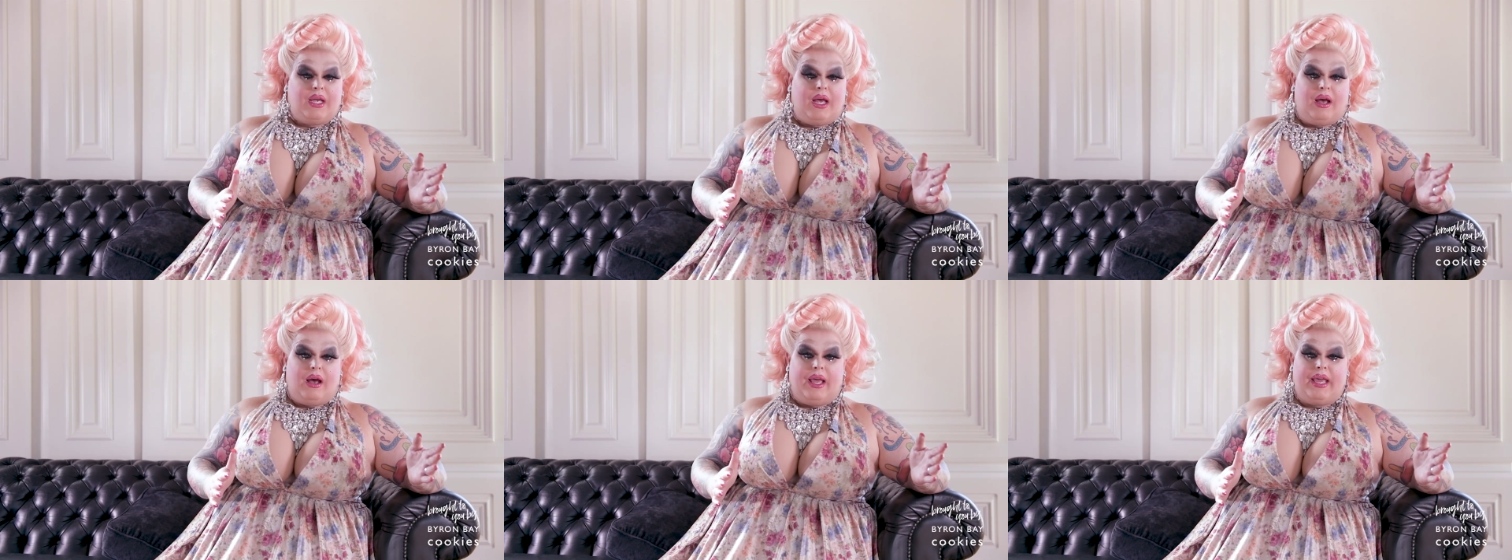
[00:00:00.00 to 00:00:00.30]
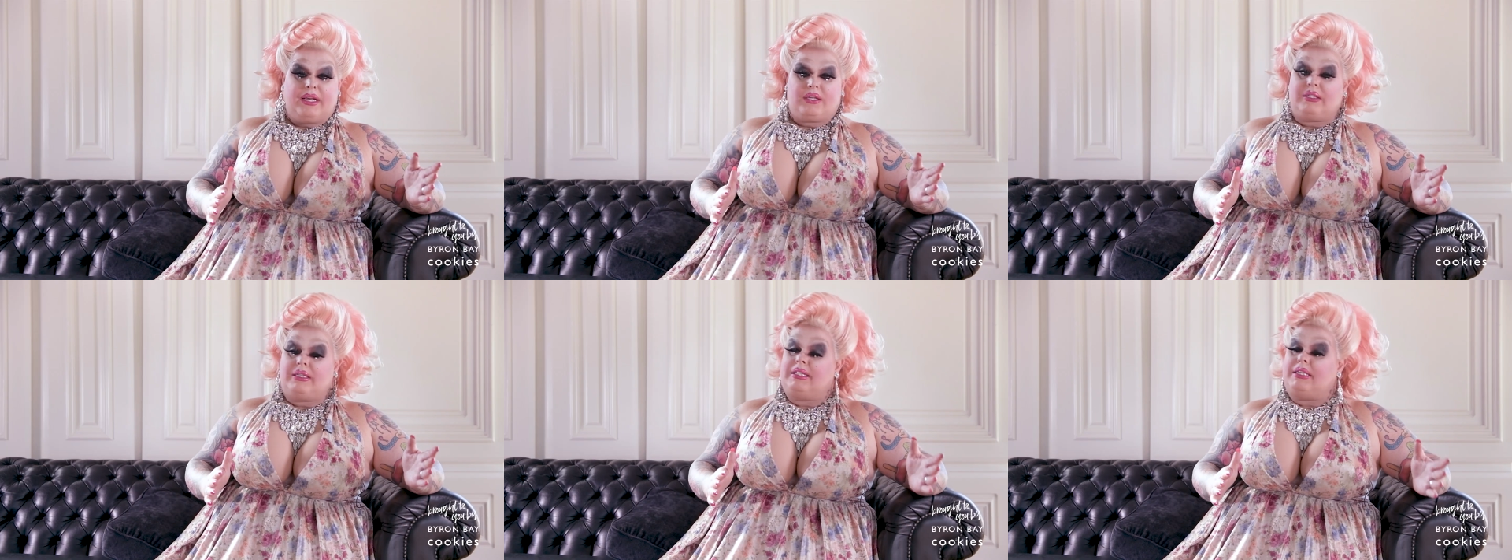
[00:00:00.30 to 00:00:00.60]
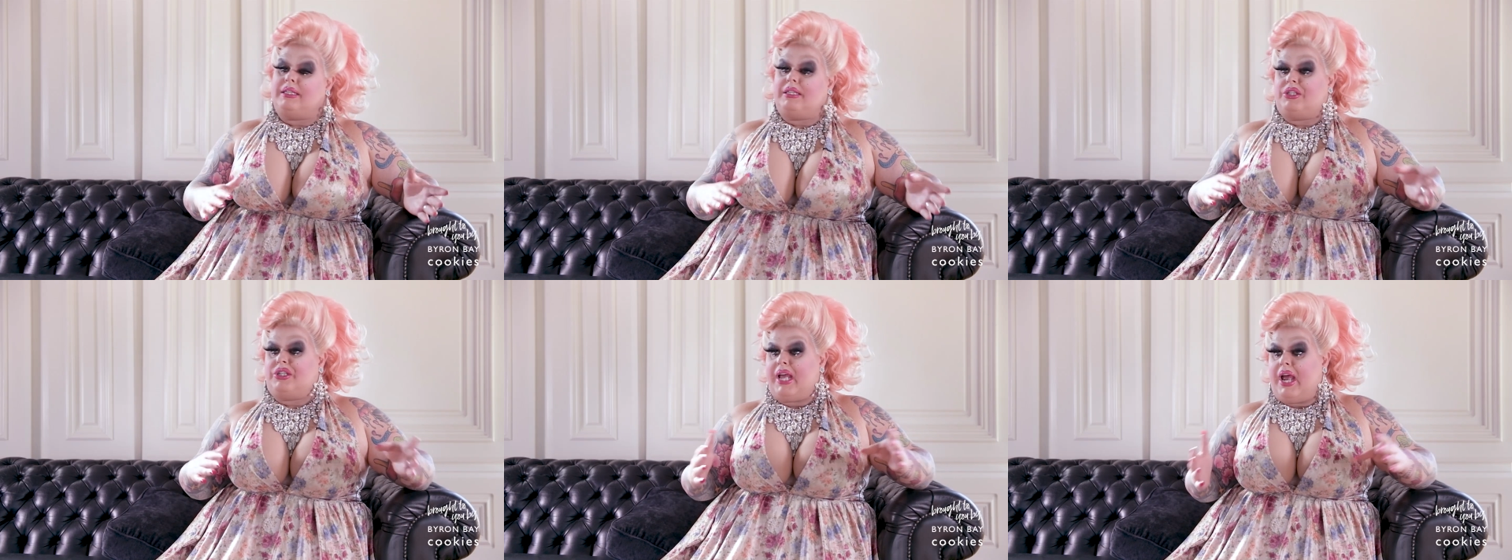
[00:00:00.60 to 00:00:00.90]
I actually
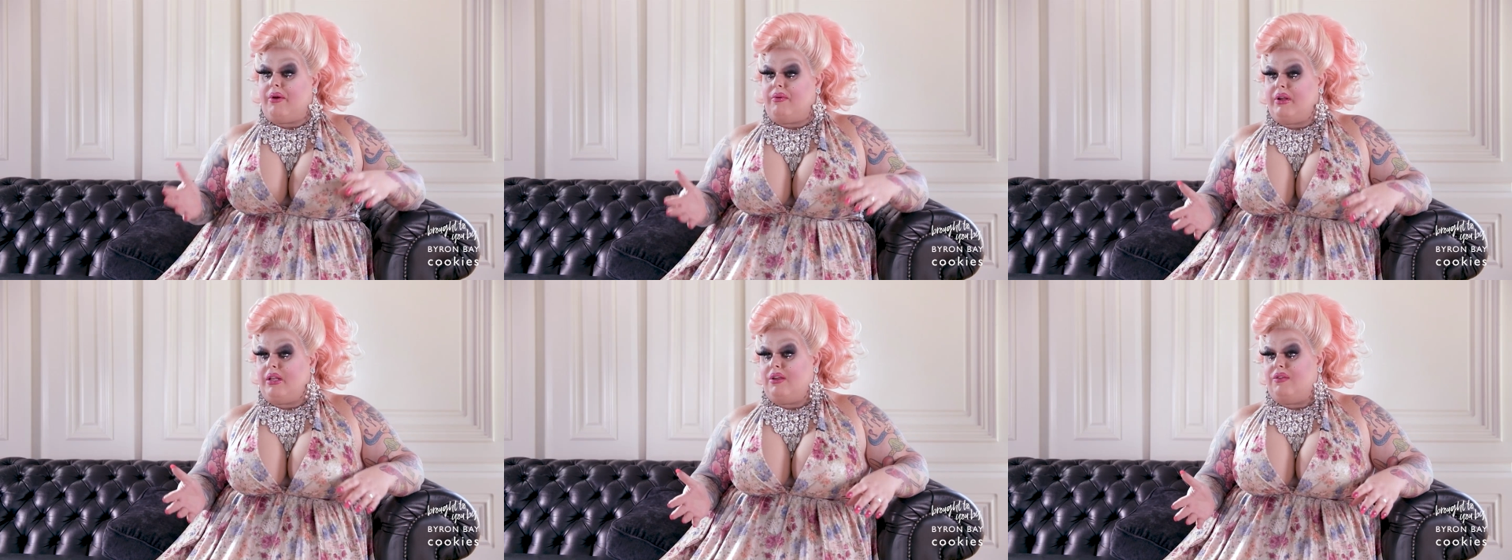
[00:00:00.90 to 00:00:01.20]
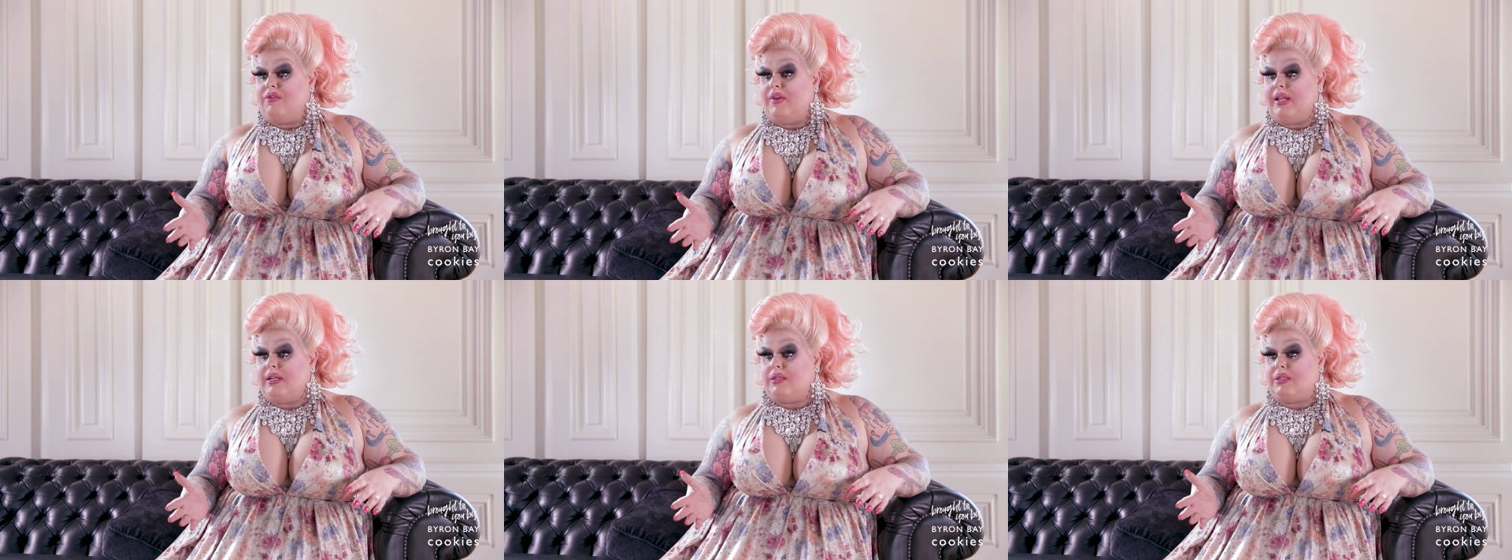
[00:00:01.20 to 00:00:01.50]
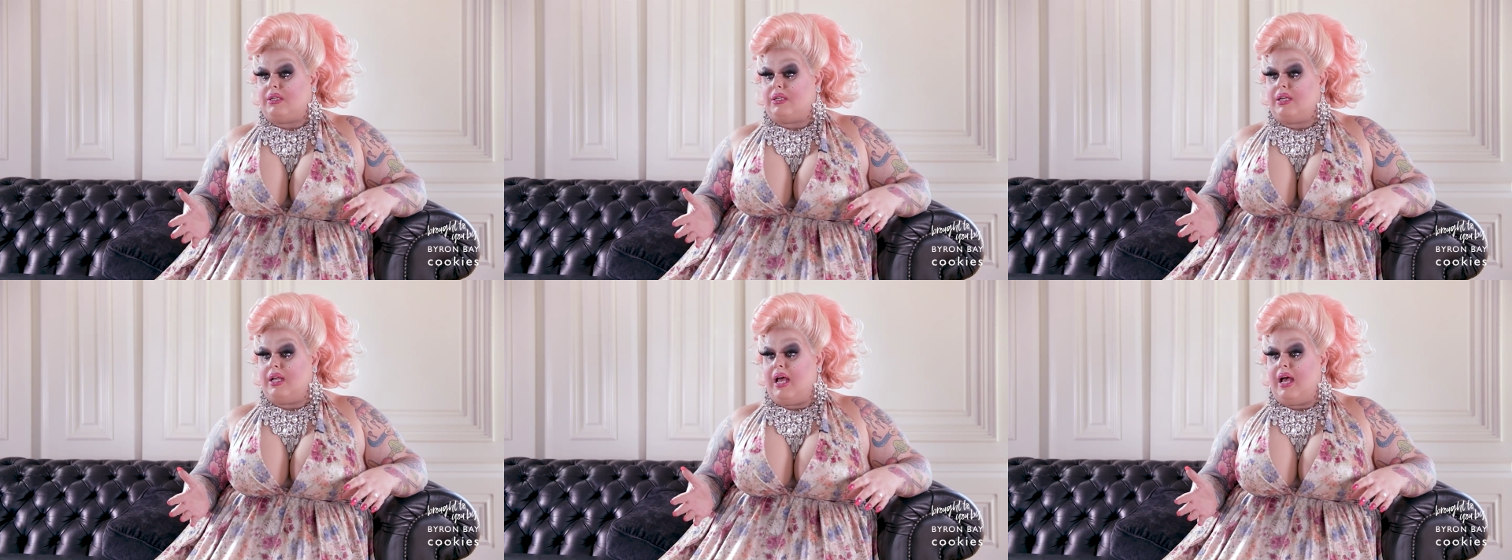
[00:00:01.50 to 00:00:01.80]
did a charity event
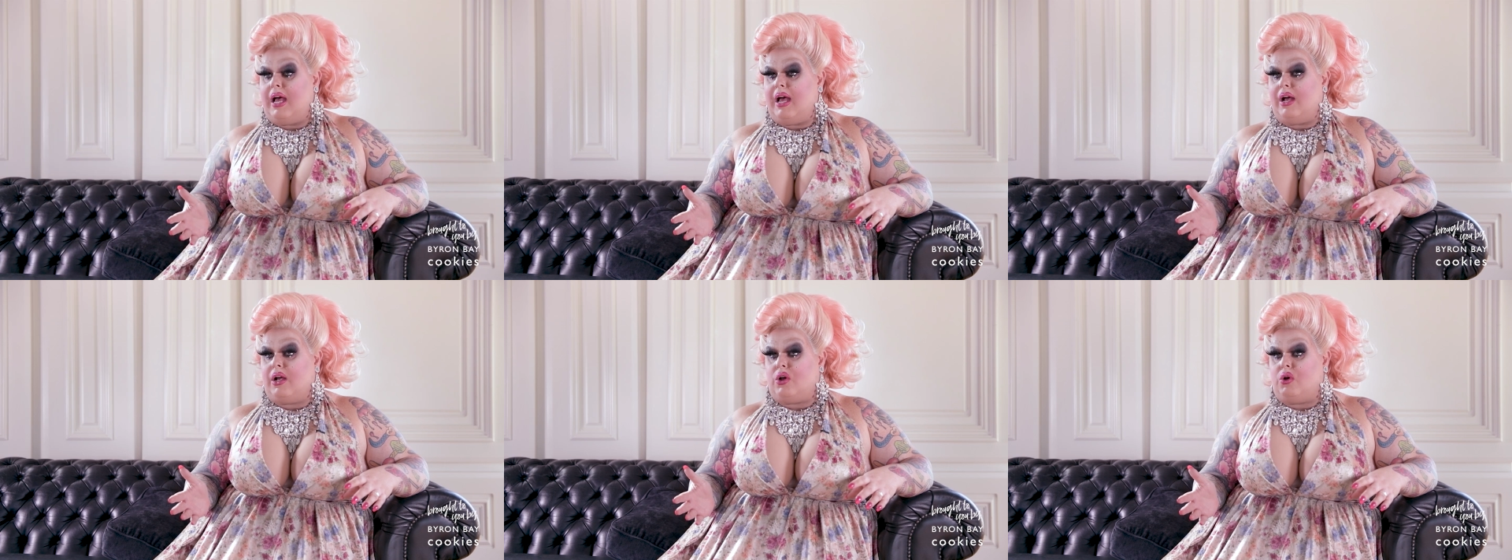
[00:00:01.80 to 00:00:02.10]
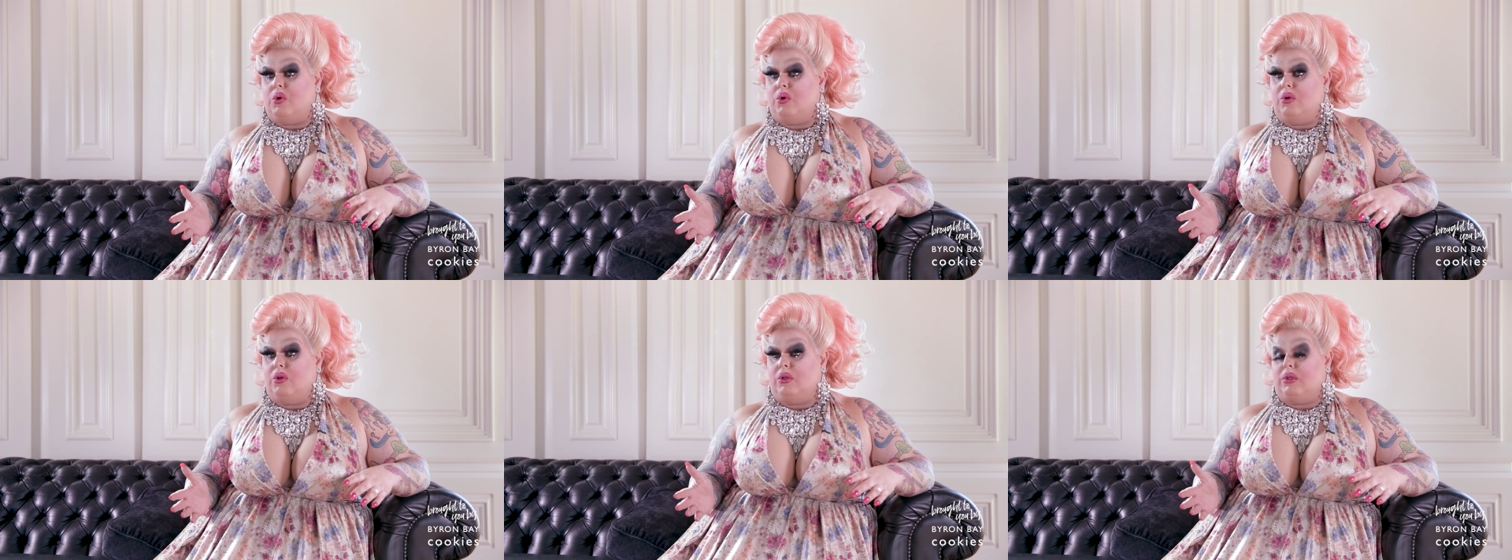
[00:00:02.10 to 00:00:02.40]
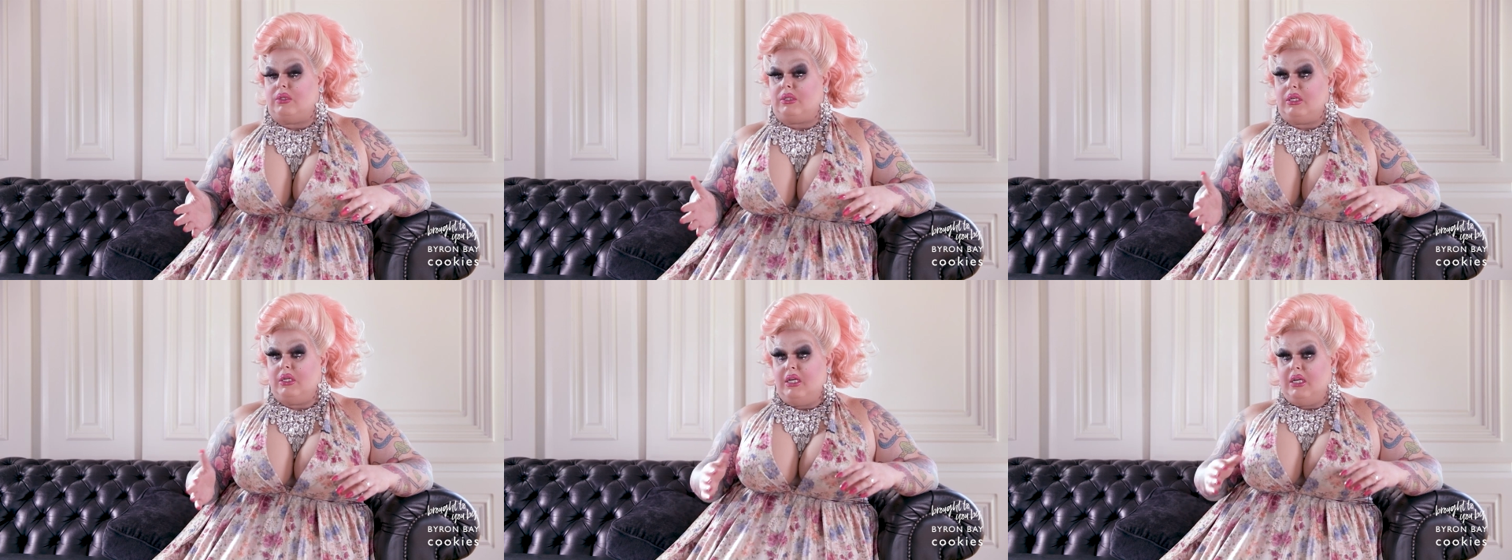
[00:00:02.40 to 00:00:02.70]

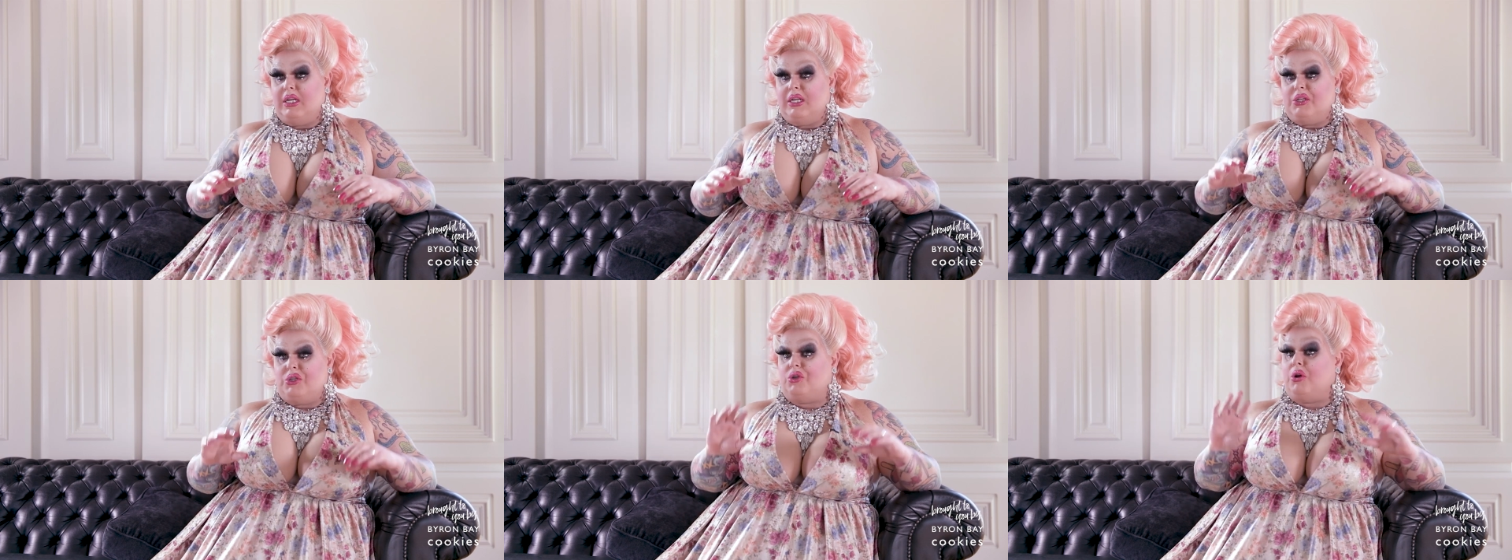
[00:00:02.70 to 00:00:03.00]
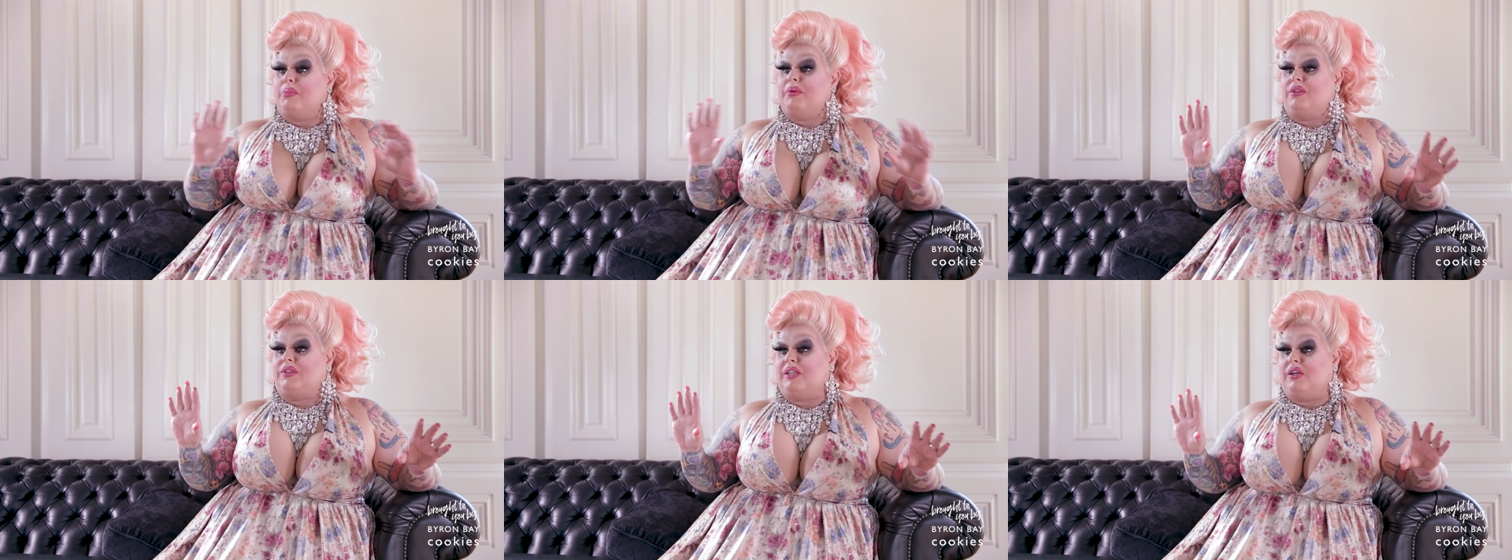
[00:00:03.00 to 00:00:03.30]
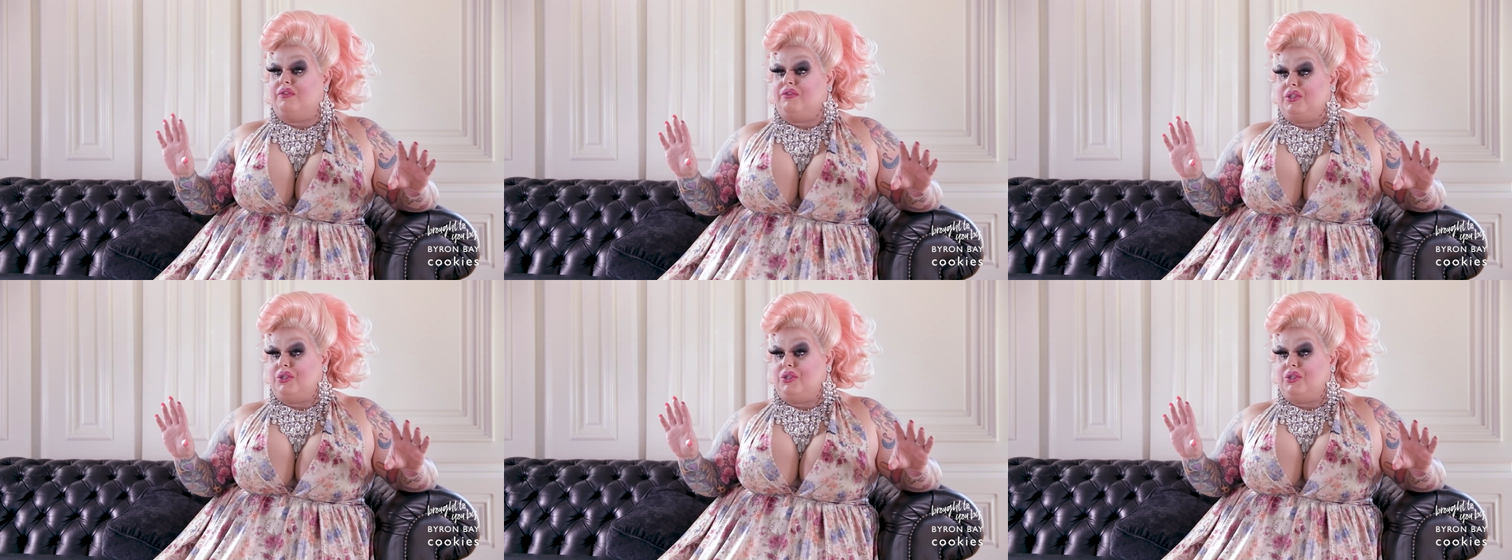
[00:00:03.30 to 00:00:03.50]
called Shop Yourself